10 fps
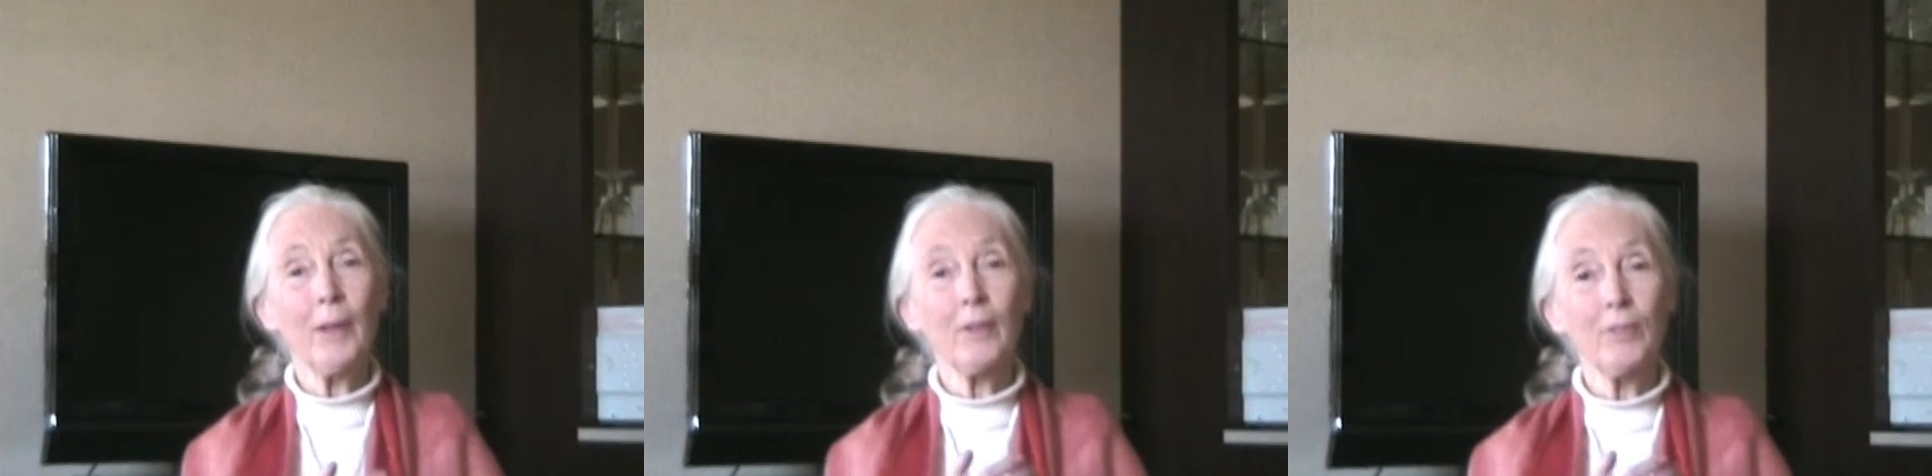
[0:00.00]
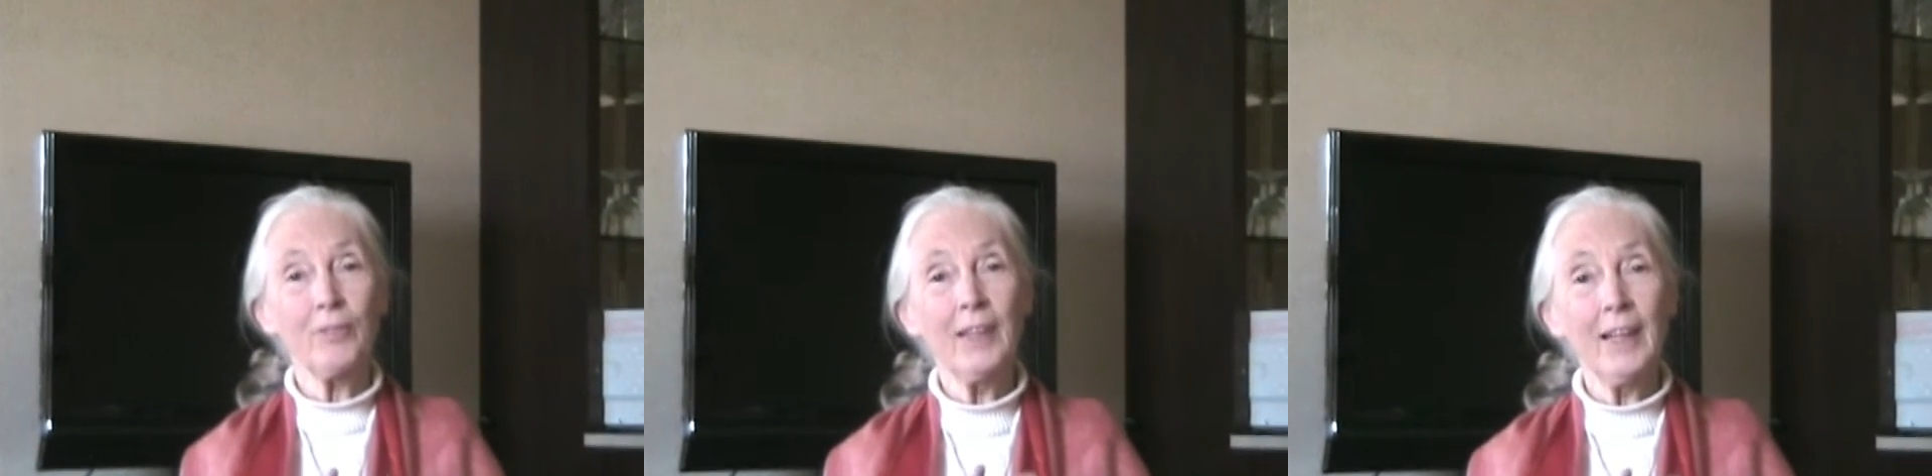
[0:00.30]

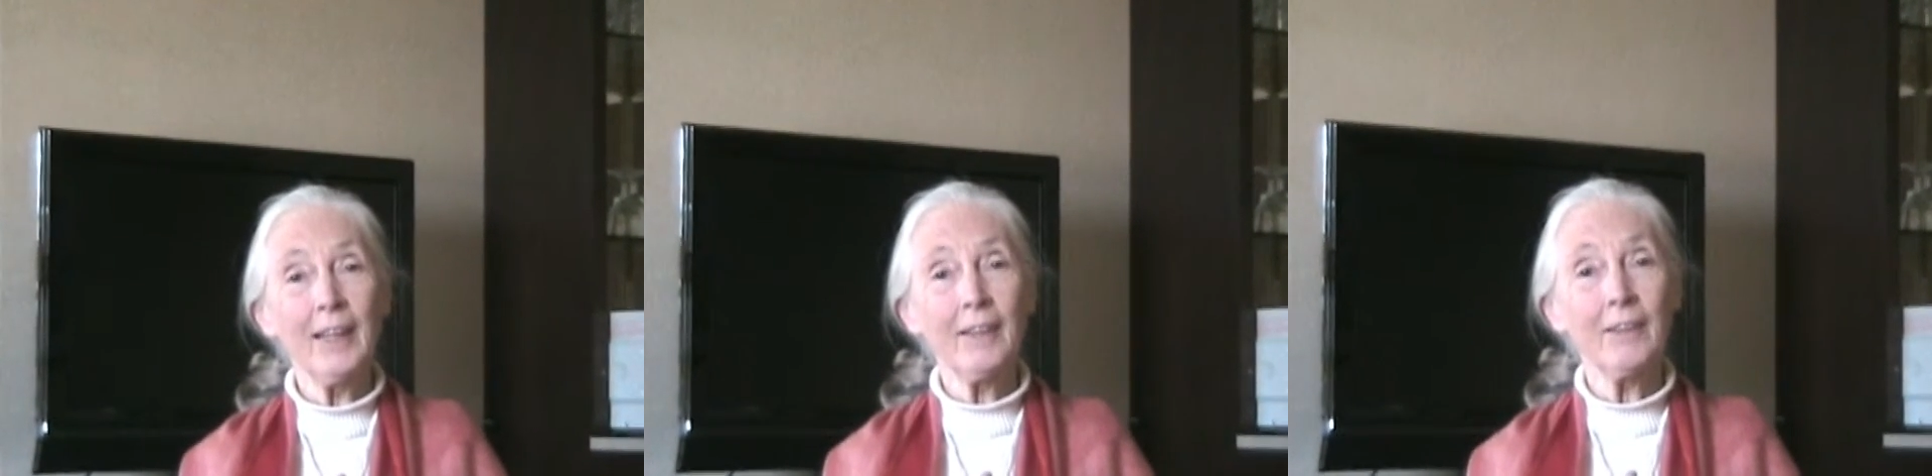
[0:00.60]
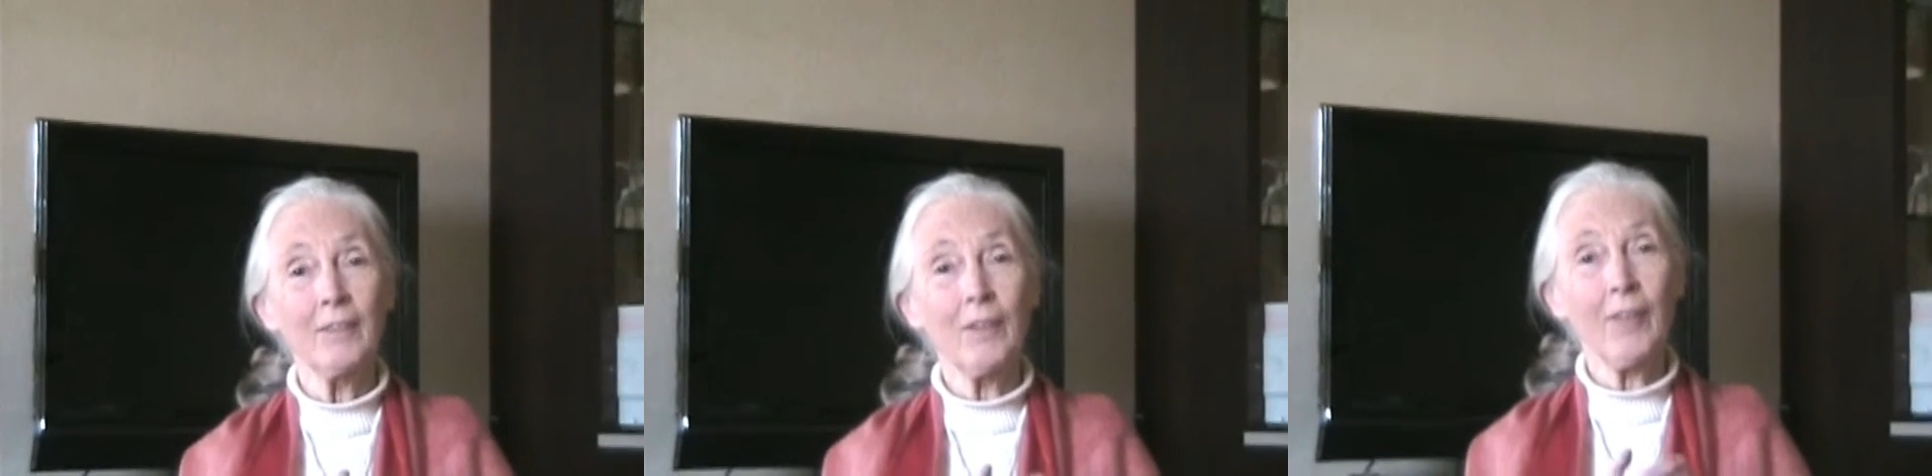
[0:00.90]
that feeling
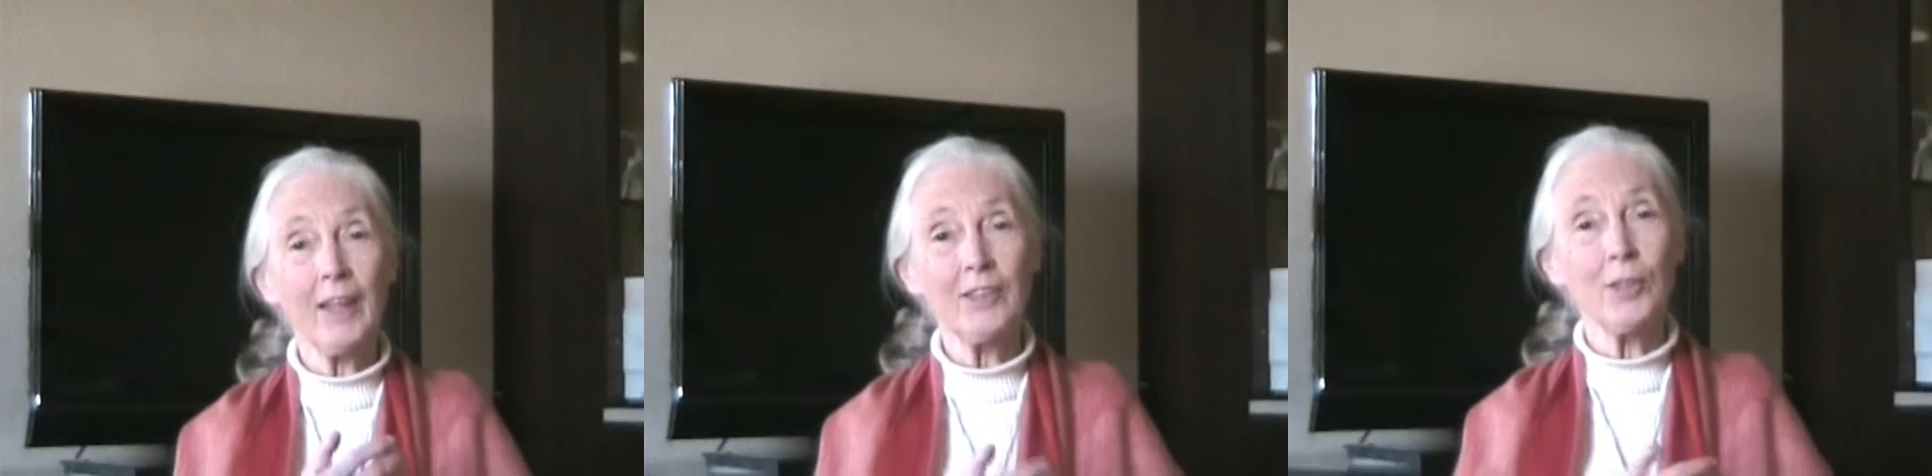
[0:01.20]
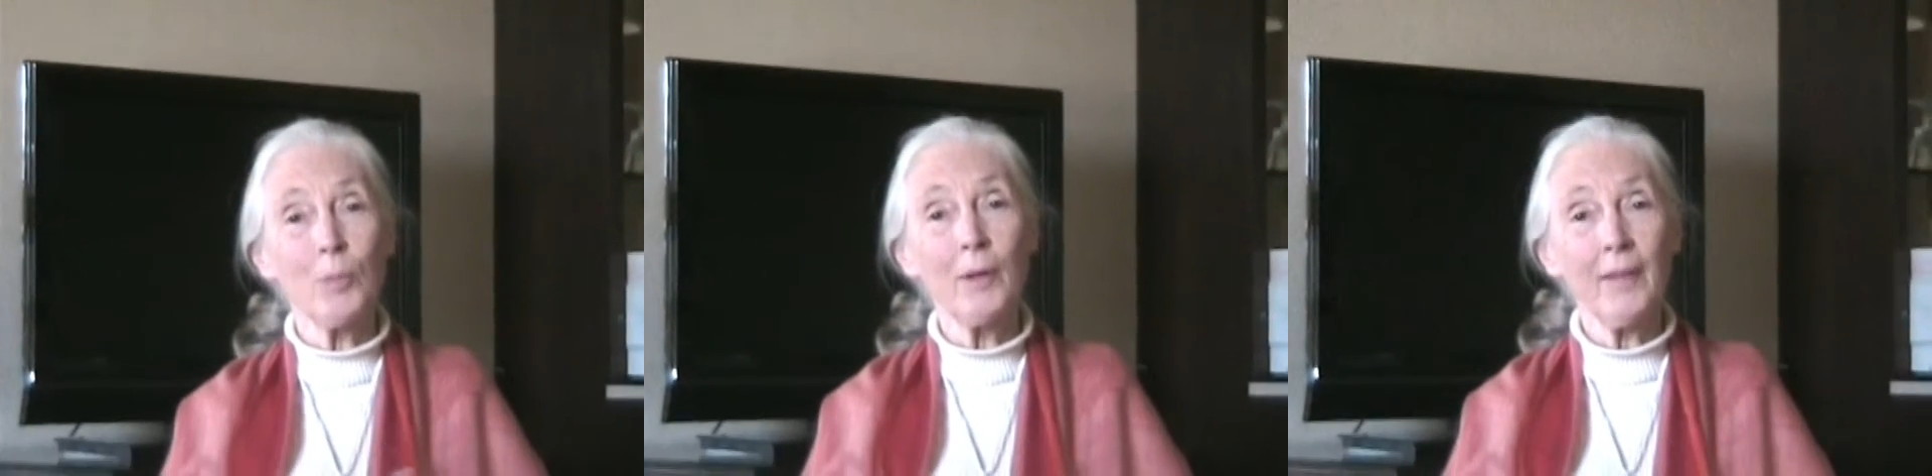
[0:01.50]
that there's
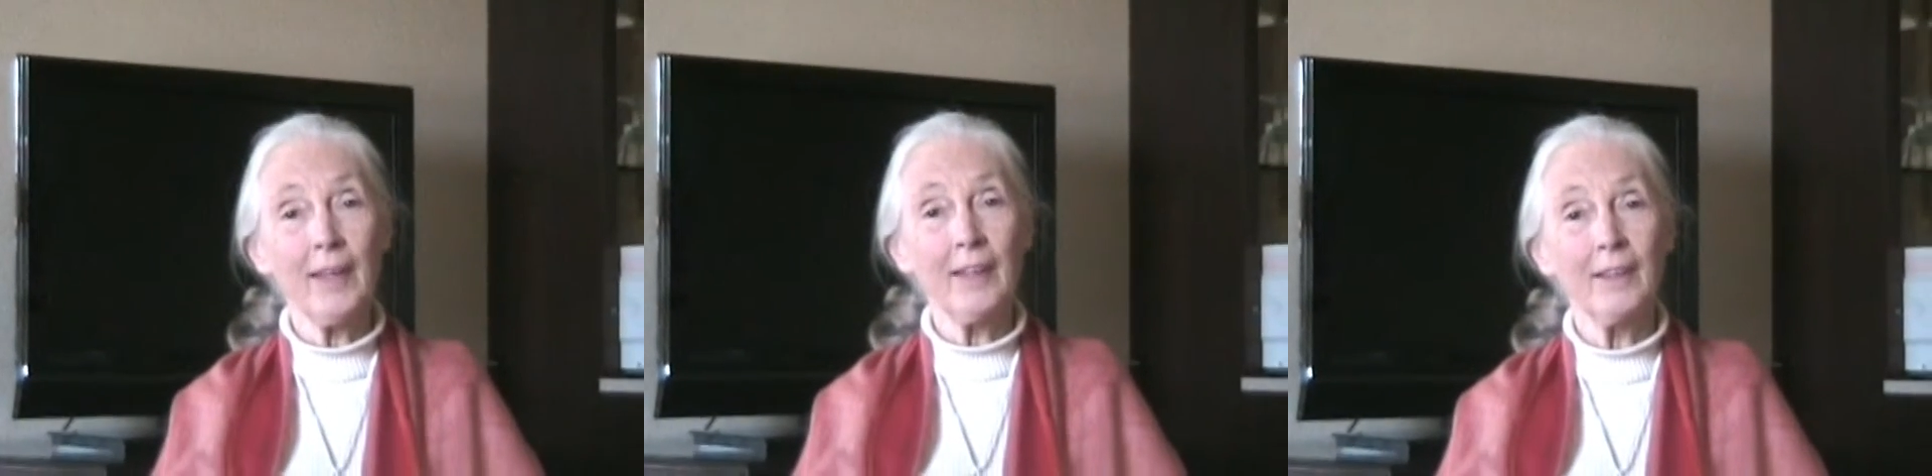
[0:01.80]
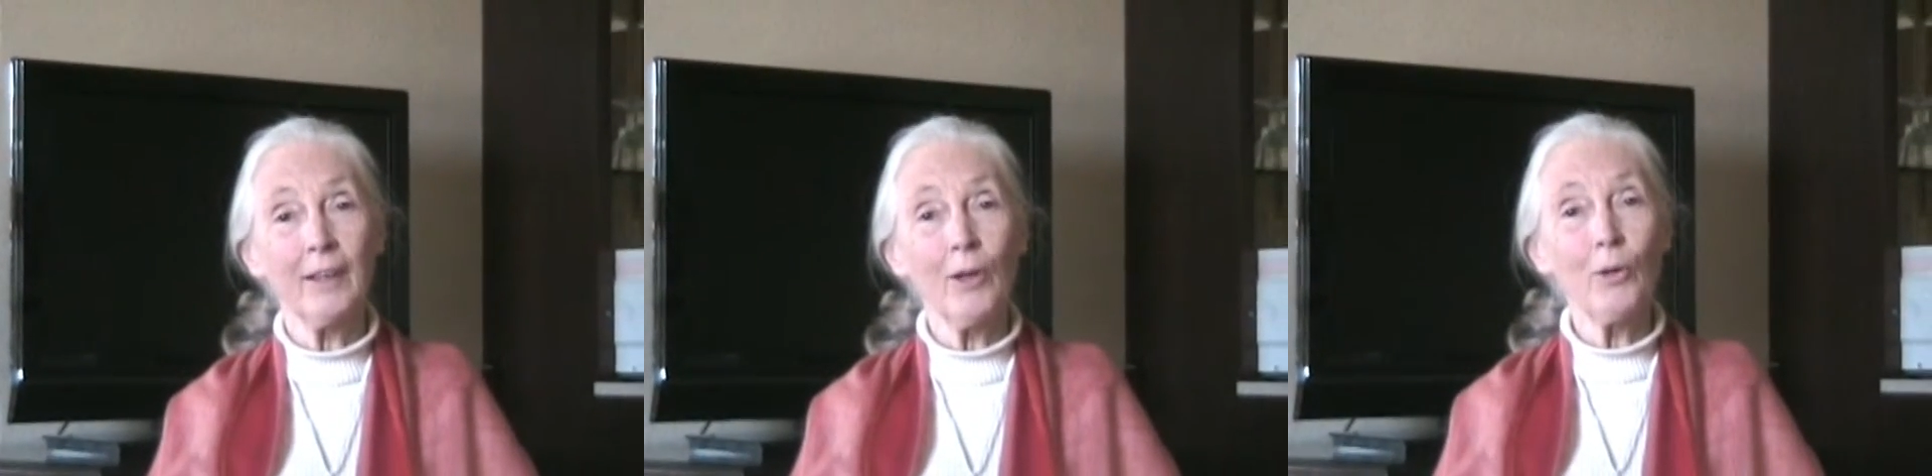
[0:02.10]
somewhere they
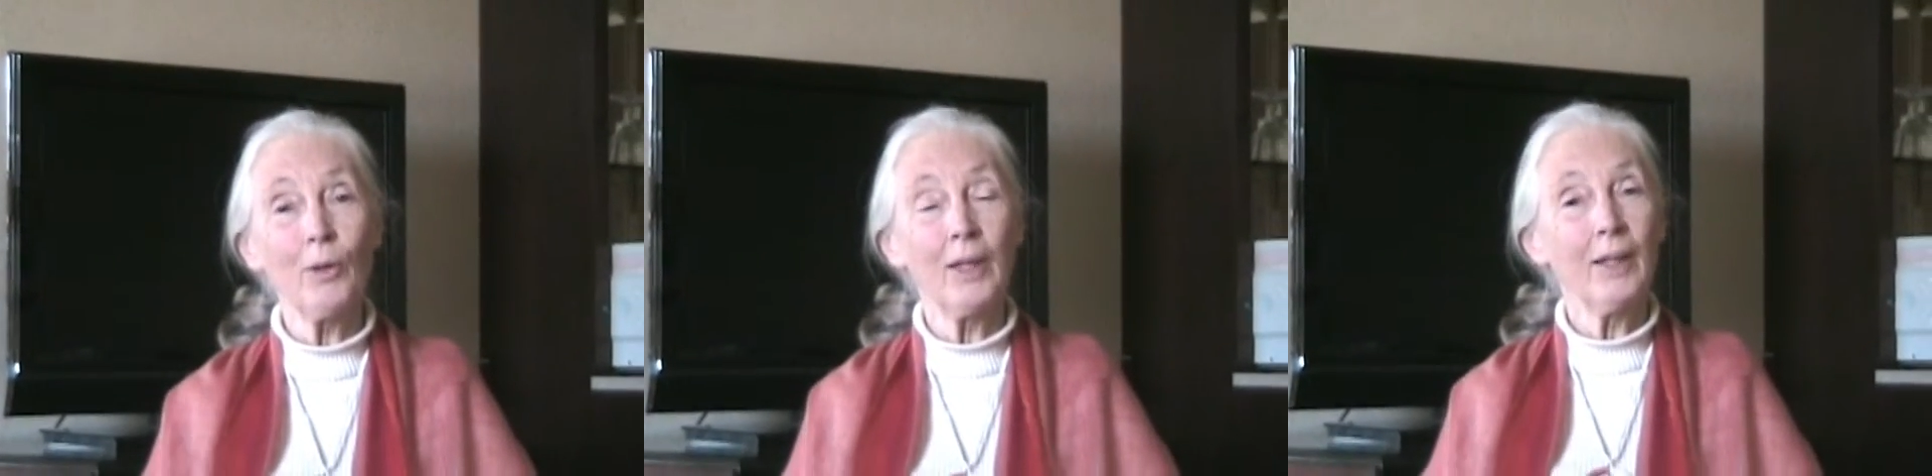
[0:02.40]
can go,